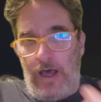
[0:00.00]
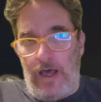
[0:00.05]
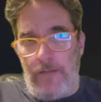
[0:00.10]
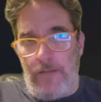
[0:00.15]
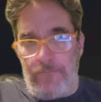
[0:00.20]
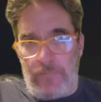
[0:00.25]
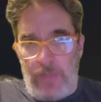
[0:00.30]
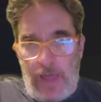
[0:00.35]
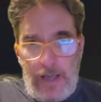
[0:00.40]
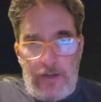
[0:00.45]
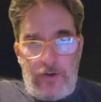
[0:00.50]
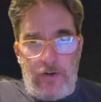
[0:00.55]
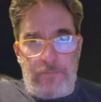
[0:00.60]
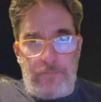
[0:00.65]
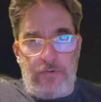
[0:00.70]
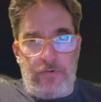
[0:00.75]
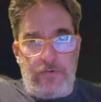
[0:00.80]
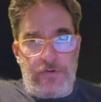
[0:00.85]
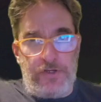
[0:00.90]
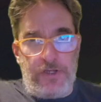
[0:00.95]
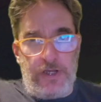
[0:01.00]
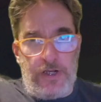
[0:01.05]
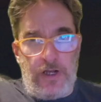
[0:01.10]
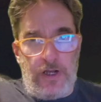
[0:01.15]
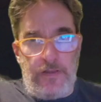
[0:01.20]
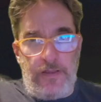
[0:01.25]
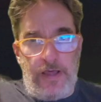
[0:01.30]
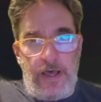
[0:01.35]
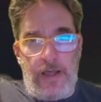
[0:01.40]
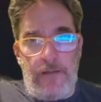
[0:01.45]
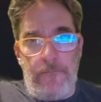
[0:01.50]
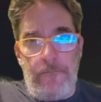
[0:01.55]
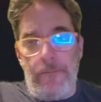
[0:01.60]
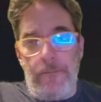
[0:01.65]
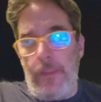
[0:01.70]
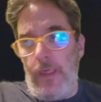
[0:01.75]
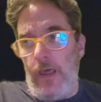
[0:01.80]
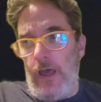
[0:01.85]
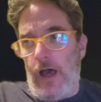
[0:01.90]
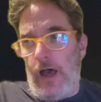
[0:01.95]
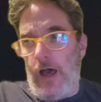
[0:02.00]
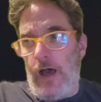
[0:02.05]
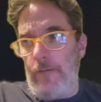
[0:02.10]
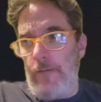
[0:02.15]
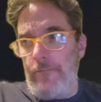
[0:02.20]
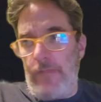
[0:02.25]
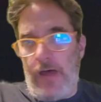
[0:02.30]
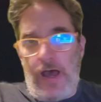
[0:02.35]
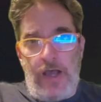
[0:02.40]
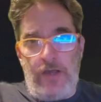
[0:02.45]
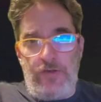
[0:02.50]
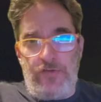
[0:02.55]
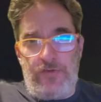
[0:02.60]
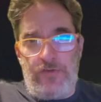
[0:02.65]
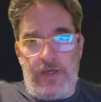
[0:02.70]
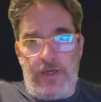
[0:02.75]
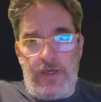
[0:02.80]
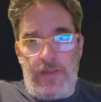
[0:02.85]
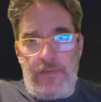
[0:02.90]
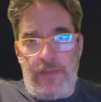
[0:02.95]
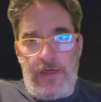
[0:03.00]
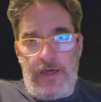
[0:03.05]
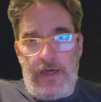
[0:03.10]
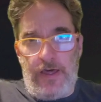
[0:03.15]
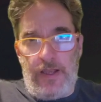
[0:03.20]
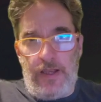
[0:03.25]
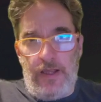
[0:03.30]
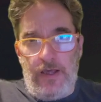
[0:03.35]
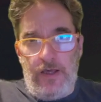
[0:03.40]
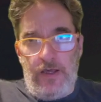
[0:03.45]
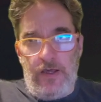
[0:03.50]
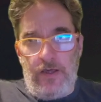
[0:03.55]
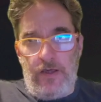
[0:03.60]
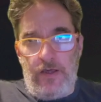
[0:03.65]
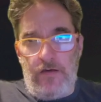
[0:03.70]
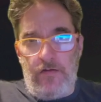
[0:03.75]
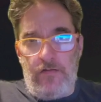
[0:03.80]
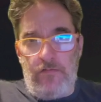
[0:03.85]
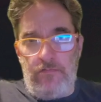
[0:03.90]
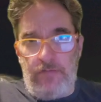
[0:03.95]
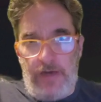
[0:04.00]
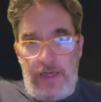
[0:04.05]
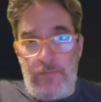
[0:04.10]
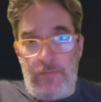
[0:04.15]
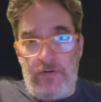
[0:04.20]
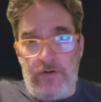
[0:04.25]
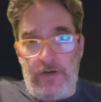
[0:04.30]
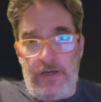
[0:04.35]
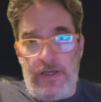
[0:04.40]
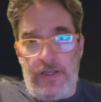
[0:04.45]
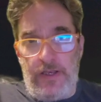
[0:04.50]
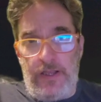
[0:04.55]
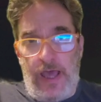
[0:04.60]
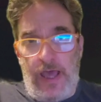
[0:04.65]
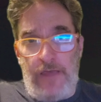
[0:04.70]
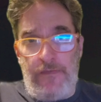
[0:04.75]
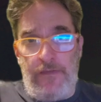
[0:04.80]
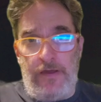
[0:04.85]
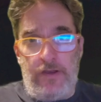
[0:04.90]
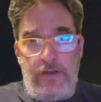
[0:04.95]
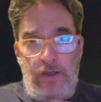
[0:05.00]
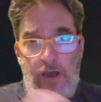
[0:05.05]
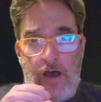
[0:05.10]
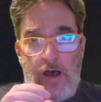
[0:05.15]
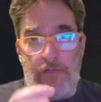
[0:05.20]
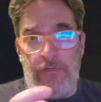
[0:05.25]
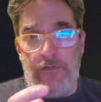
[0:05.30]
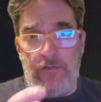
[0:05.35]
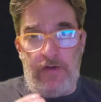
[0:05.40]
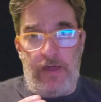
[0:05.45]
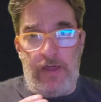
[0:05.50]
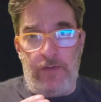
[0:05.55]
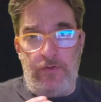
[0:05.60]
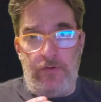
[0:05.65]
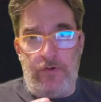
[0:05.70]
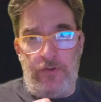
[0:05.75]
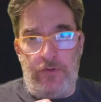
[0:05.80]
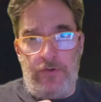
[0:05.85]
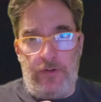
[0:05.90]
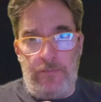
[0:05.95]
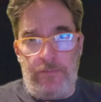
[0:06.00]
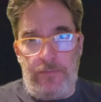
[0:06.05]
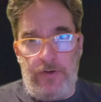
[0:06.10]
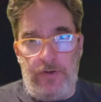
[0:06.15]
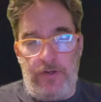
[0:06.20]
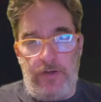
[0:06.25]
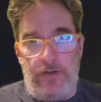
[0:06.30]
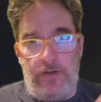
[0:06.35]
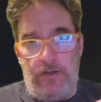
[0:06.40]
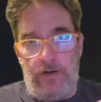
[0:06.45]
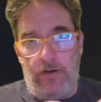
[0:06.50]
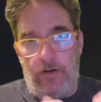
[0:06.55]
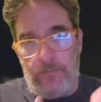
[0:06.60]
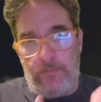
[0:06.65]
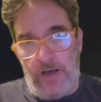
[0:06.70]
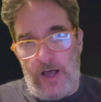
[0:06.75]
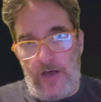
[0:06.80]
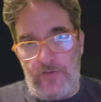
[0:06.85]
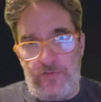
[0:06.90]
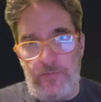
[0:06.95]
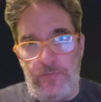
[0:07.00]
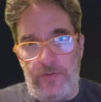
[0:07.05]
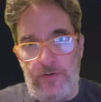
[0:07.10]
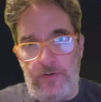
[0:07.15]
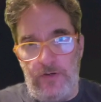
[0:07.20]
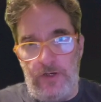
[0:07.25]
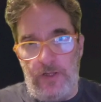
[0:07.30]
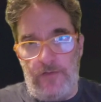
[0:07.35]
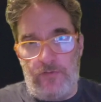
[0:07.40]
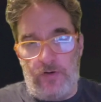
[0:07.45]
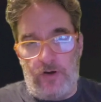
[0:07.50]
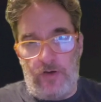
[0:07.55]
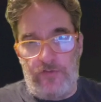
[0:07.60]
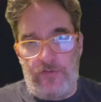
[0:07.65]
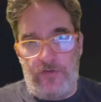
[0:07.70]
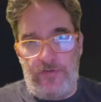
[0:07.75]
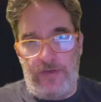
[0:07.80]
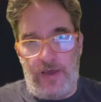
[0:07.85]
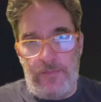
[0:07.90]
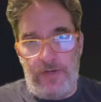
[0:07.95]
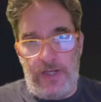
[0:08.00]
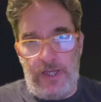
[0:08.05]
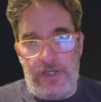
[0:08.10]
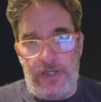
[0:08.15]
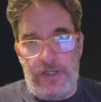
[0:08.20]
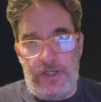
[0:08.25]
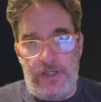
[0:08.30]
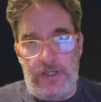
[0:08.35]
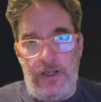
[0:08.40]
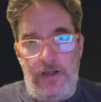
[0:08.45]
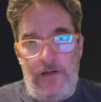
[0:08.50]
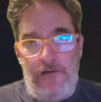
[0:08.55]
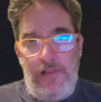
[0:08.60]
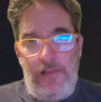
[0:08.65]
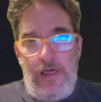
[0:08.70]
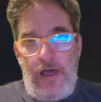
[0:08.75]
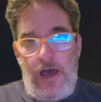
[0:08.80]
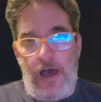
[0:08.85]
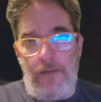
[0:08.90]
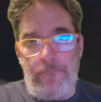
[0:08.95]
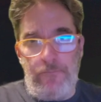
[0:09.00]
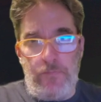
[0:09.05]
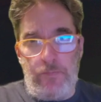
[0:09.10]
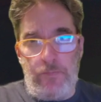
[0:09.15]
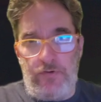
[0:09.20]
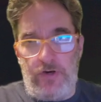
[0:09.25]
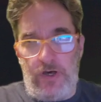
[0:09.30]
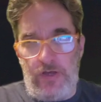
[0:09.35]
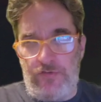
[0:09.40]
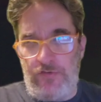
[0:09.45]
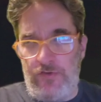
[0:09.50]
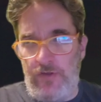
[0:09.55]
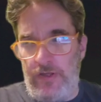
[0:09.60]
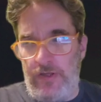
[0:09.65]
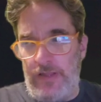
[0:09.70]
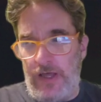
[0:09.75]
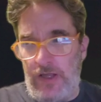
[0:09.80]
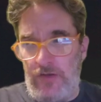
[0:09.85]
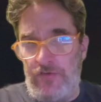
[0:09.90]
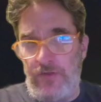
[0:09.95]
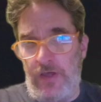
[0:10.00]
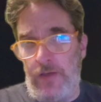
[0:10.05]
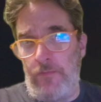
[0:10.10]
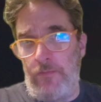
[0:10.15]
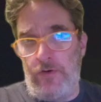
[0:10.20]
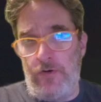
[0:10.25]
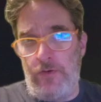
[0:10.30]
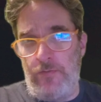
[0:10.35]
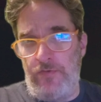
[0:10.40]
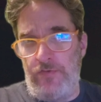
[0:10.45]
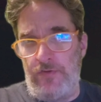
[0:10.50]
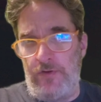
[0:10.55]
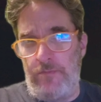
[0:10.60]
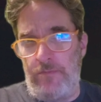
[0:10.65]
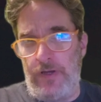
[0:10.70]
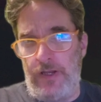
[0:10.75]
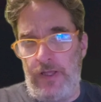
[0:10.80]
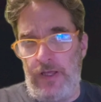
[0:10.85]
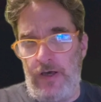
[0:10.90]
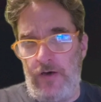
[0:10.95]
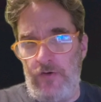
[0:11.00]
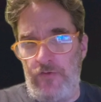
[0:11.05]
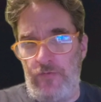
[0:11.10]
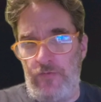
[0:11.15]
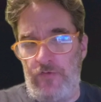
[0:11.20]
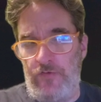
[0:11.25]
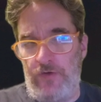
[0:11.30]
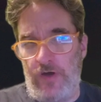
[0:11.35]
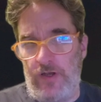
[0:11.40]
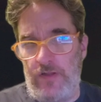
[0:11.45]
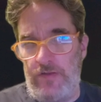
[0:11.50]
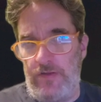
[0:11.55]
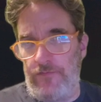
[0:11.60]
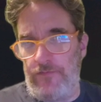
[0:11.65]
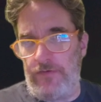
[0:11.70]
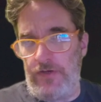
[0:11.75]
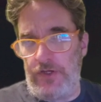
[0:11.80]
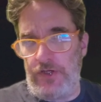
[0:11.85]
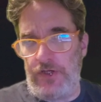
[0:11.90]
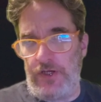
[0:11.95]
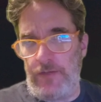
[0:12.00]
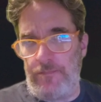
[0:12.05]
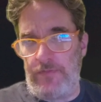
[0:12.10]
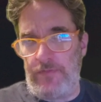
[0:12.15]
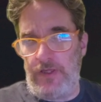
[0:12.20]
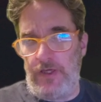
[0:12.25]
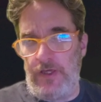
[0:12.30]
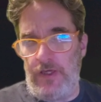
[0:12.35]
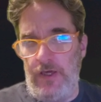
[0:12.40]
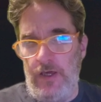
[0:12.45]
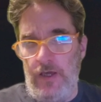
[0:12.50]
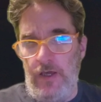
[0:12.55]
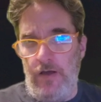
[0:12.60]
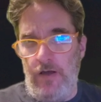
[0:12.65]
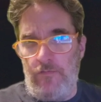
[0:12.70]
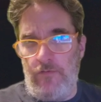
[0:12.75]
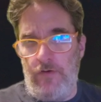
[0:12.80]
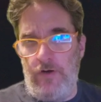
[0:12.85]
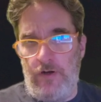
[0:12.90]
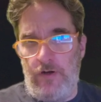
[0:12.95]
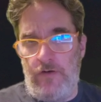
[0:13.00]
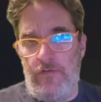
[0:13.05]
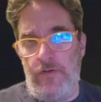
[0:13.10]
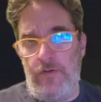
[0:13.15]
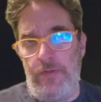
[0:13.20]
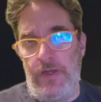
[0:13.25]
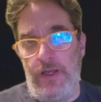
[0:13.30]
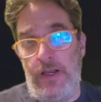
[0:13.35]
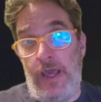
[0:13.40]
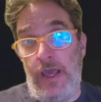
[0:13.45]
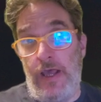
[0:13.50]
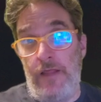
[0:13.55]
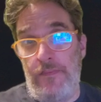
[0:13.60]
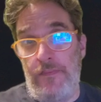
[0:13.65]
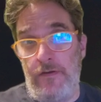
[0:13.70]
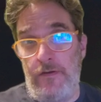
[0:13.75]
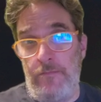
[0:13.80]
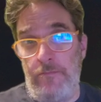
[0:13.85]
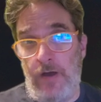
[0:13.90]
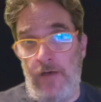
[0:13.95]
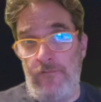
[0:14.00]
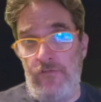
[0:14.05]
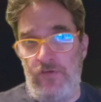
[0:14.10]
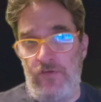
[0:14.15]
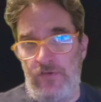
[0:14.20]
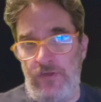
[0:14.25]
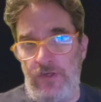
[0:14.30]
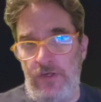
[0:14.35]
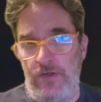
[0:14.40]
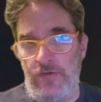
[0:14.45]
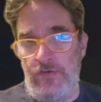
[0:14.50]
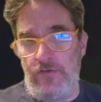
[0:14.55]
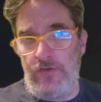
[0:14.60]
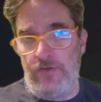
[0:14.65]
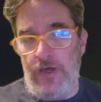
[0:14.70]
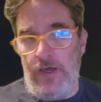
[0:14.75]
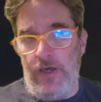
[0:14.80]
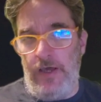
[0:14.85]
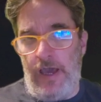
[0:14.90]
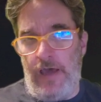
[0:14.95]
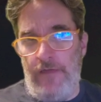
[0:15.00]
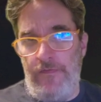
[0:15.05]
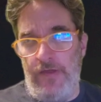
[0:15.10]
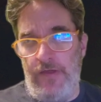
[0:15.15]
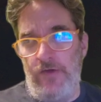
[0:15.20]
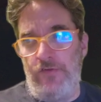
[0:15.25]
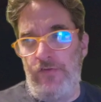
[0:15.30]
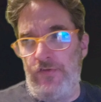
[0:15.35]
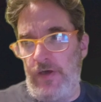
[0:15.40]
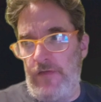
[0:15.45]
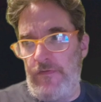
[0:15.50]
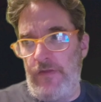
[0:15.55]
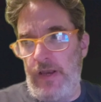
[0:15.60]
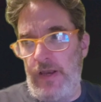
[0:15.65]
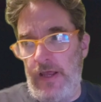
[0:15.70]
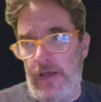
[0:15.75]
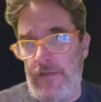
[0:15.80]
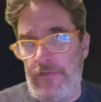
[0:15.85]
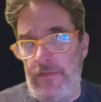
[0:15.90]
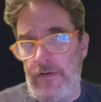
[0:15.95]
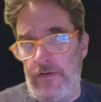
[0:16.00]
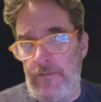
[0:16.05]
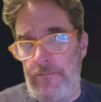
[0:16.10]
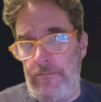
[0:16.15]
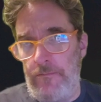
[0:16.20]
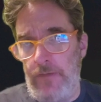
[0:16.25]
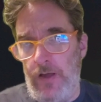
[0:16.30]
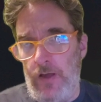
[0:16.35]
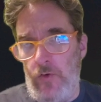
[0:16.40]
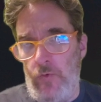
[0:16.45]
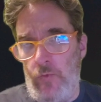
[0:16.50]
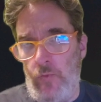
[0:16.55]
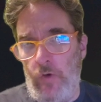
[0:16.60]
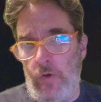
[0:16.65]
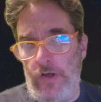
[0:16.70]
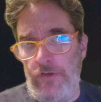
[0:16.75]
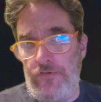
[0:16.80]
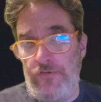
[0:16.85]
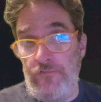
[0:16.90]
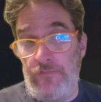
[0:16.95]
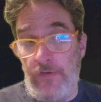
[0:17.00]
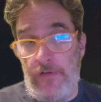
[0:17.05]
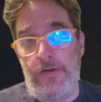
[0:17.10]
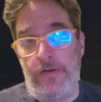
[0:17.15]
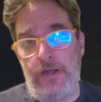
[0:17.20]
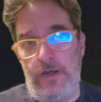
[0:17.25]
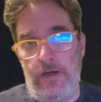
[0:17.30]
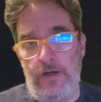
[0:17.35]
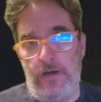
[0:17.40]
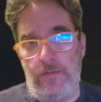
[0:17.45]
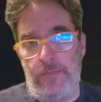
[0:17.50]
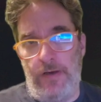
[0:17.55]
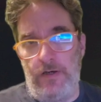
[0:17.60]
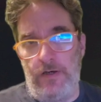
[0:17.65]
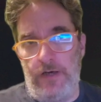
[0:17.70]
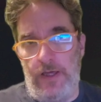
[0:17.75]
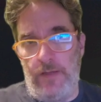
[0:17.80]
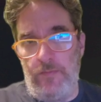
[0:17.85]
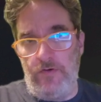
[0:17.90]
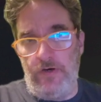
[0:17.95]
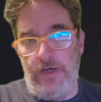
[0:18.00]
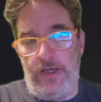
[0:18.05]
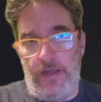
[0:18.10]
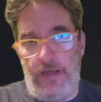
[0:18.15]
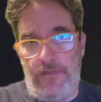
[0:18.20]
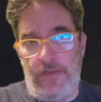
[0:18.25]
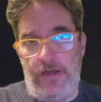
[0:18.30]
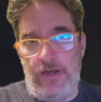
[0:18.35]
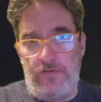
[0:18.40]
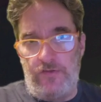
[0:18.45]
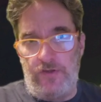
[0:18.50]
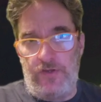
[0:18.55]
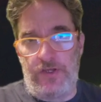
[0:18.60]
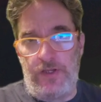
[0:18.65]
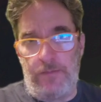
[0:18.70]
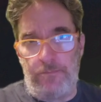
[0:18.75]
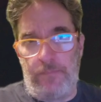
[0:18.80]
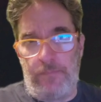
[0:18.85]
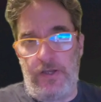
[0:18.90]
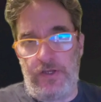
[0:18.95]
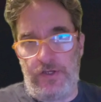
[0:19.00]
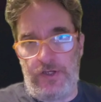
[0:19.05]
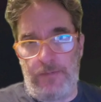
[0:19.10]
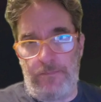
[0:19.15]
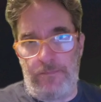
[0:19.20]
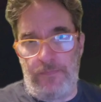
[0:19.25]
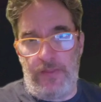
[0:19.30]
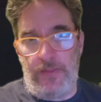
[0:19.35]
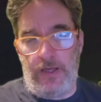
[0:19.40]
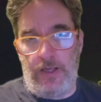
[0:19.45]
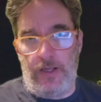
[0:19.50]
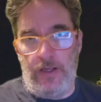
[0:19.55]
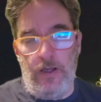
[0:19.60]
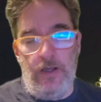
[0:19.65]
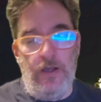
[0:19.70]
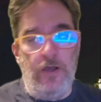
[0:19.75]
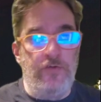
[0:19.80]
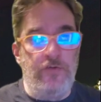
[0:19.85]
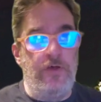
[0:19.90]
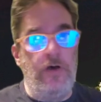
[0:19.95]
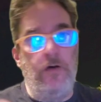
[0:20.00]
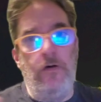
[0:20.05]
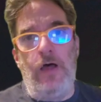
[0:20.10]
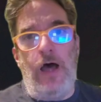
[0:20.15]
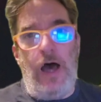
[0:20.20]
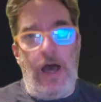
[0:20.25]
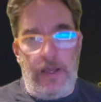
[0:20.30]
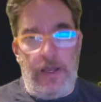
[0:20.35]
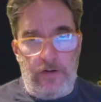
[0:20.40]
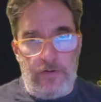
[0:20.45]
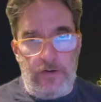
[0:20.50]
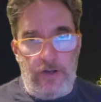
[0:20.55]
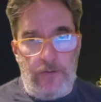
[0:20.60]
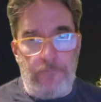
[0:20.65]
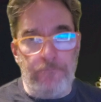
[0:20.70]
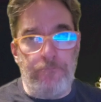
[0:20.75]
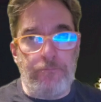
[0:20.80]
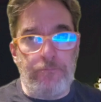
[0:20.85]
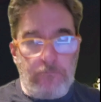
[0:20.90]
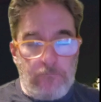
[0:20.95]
Um, I call bullshit on that. Um, I say that label it, and then on the label you can put, you know, possibility of cross-contamination. Um, plus, in that same group, somebody else was on a different ship, the Royal Caribbean Anthem of the Seas, and they said that Anthem was very good about labeling, that it's a ship-by-ship thing. So, I don't know.